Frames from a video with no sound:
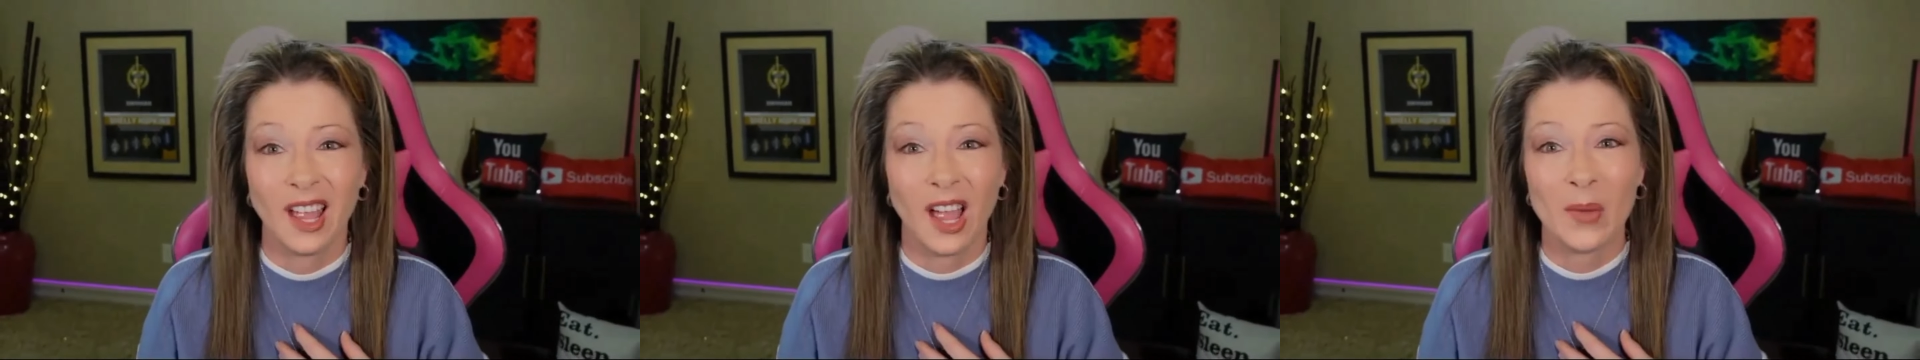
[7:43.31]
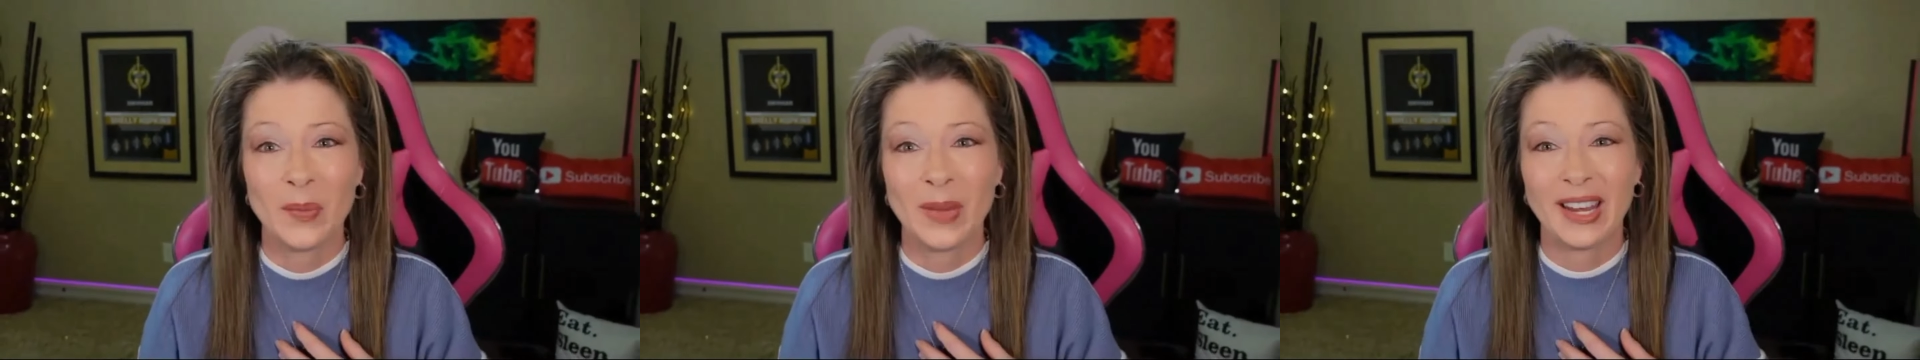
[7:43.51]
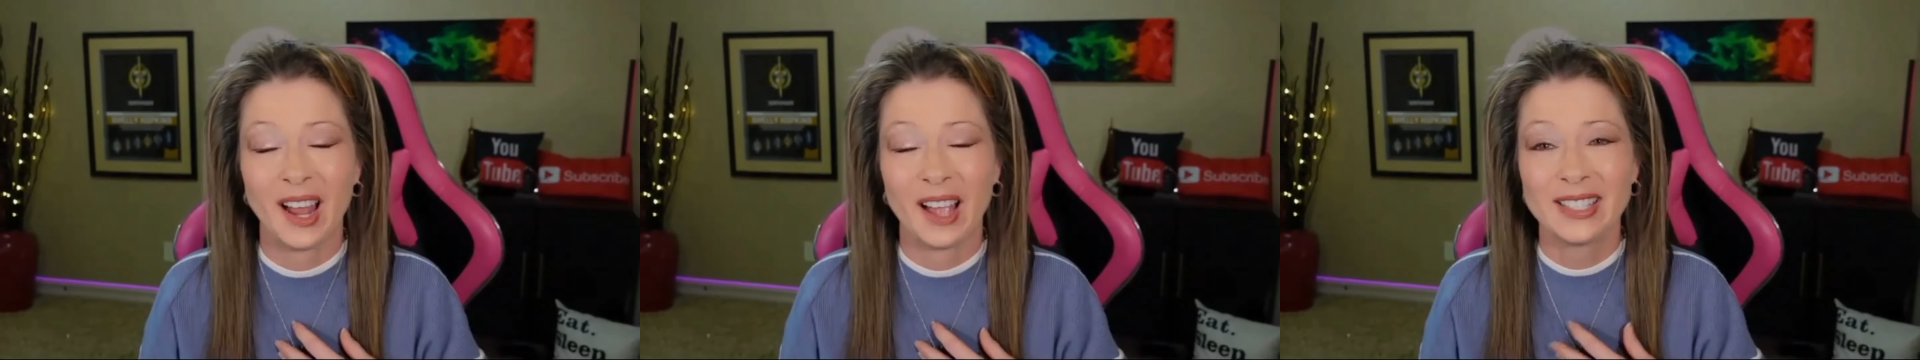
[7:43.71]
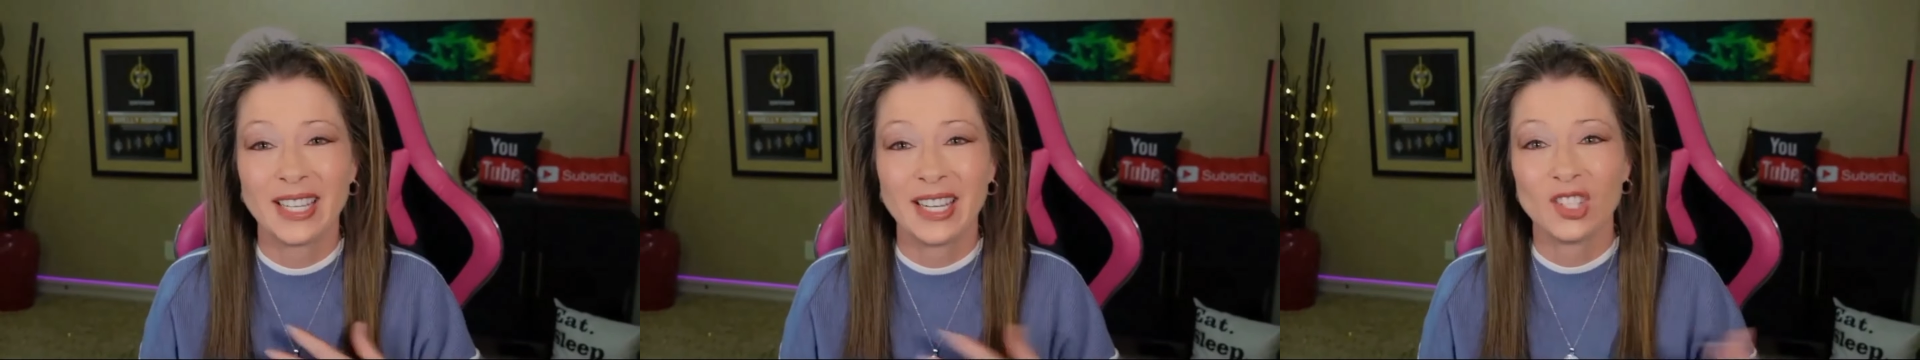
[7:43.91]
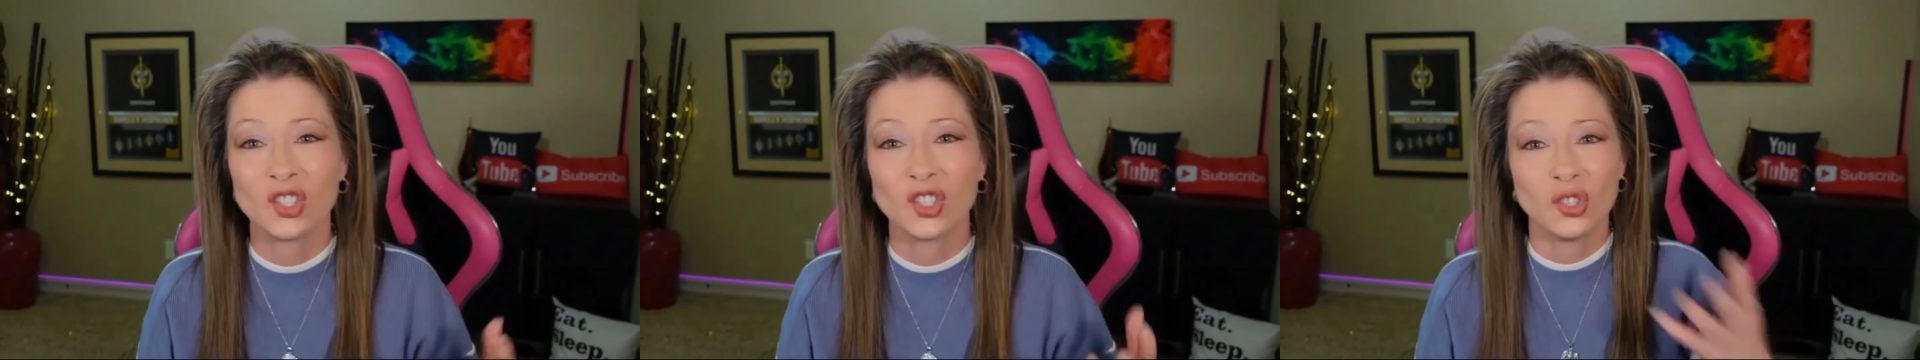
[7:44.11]
I mean, I
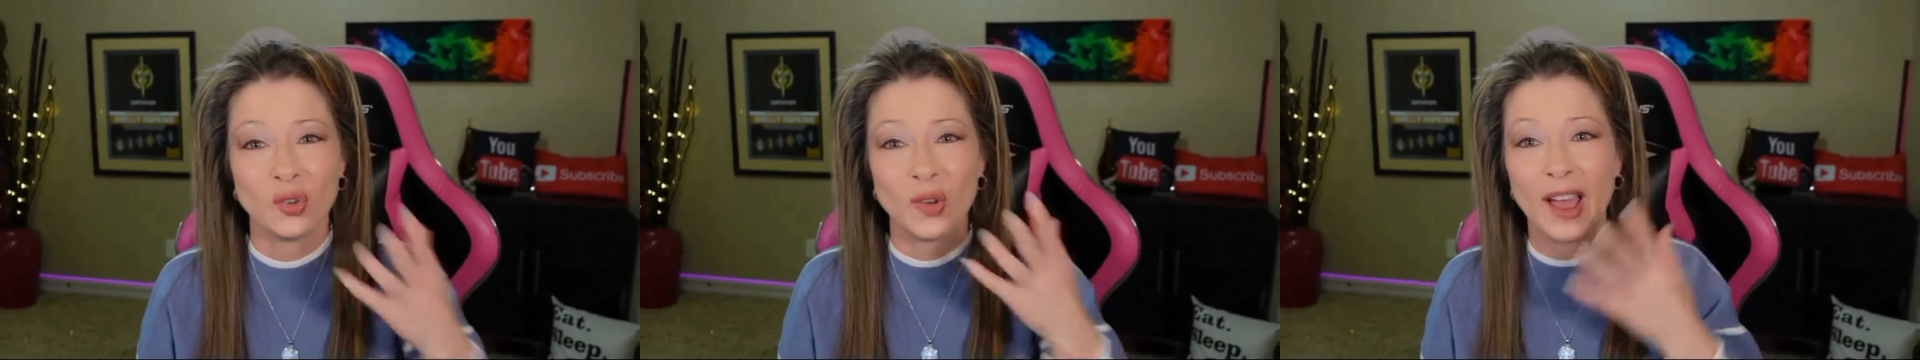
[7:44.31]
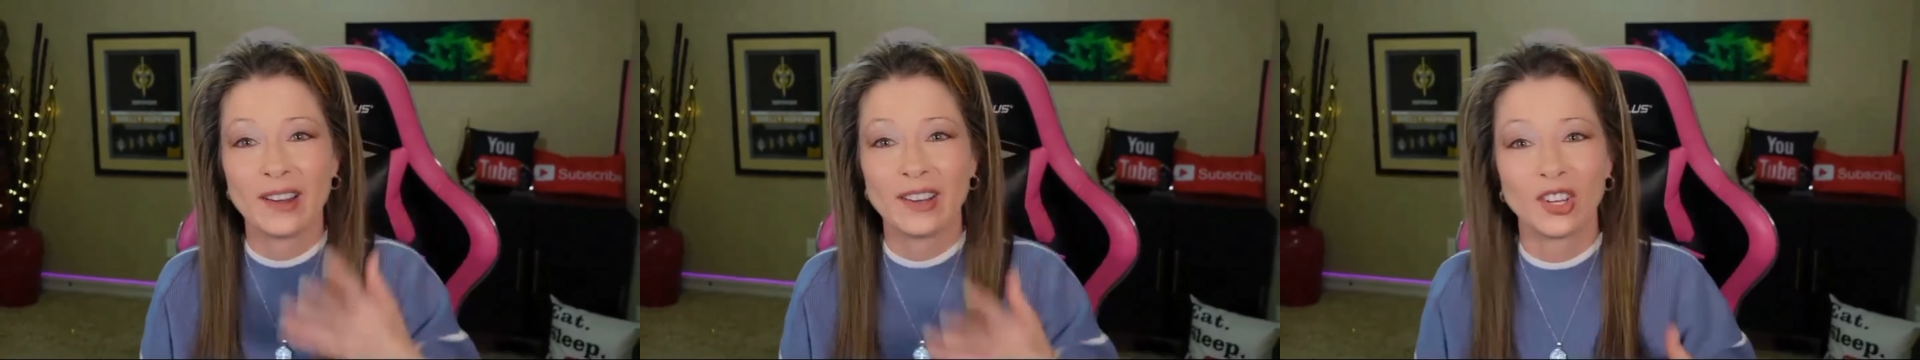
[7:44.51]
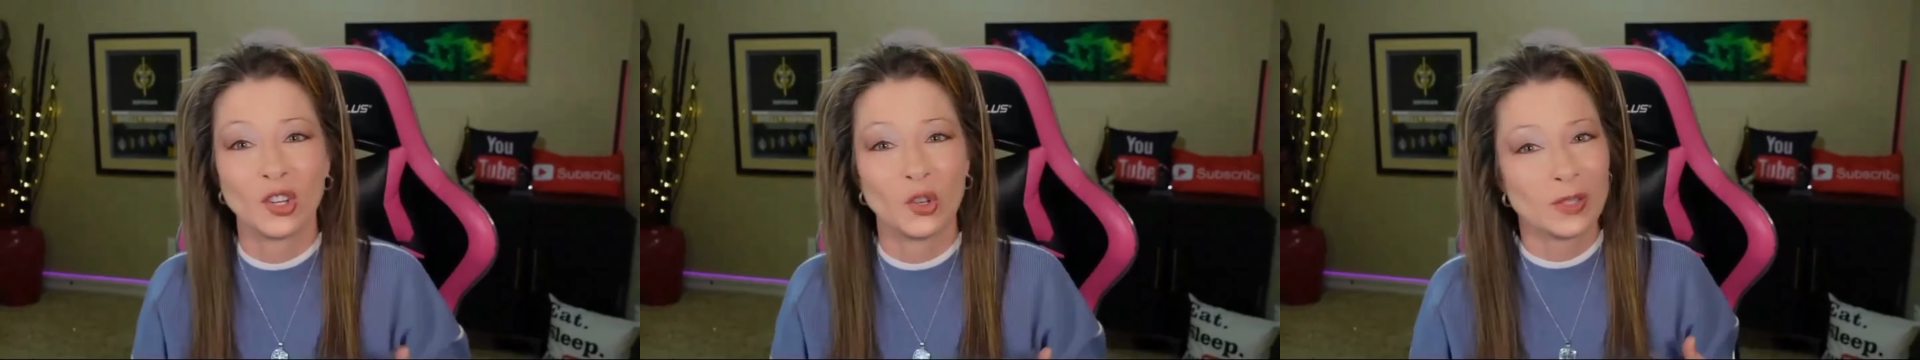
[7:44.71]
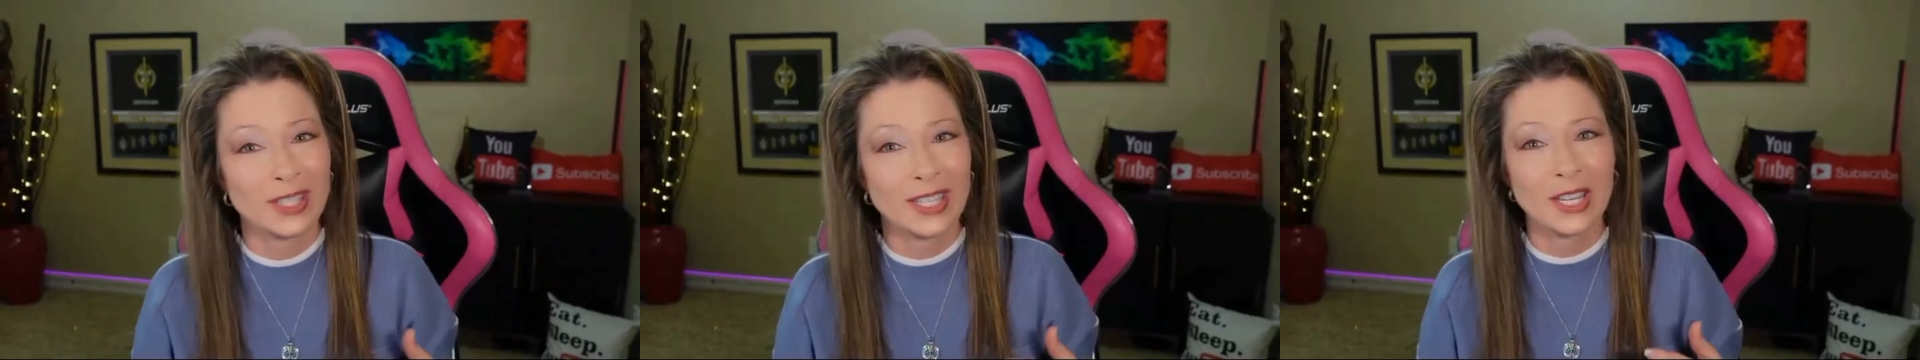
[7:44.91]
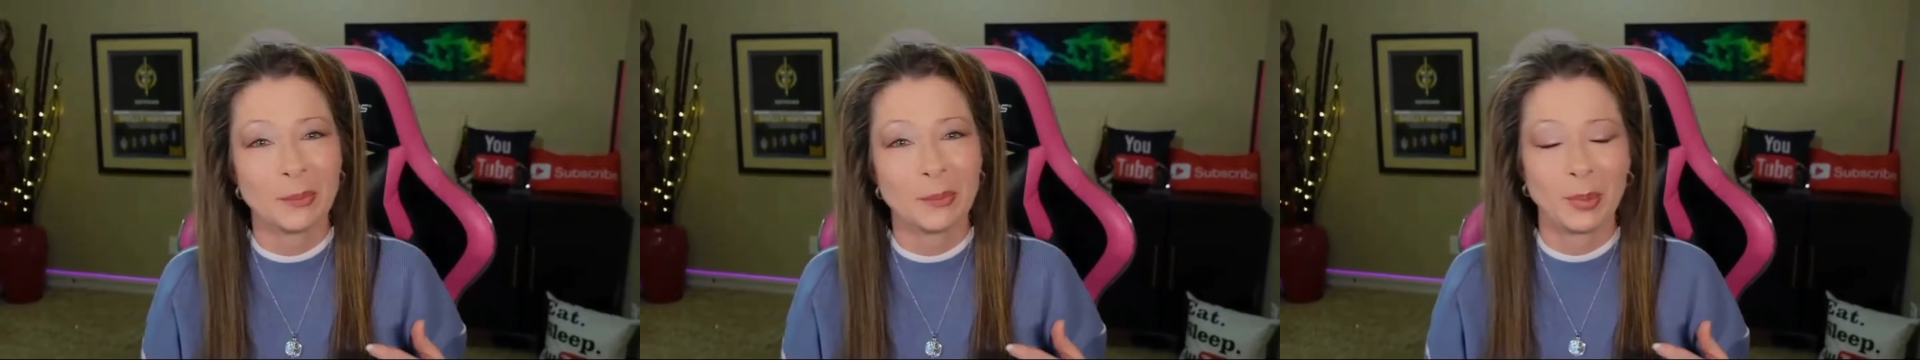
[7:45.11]
teach you how to use
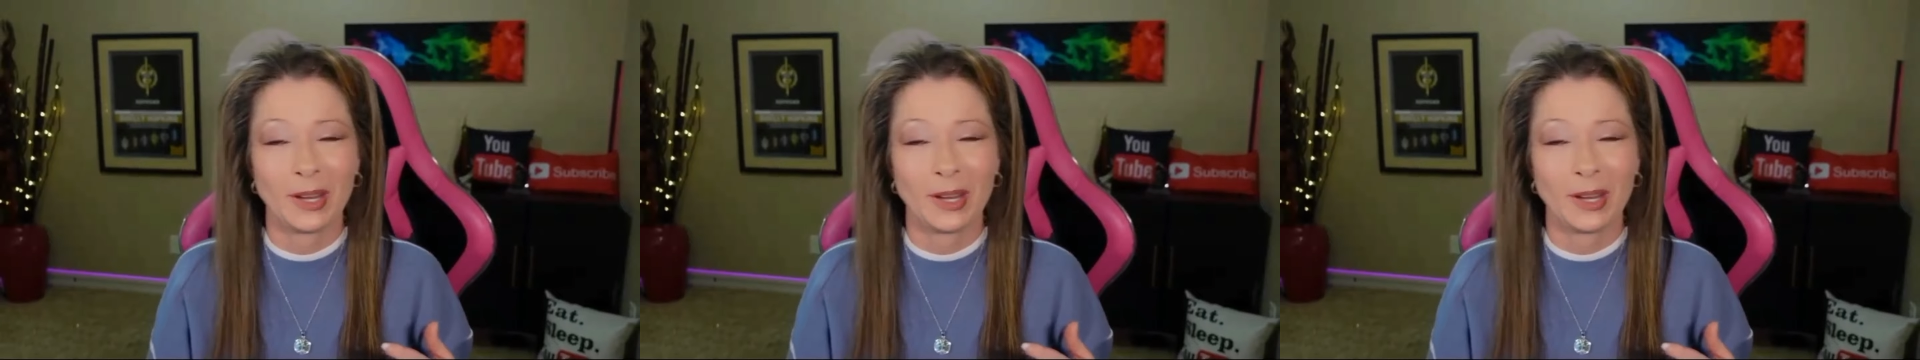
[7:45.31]
it,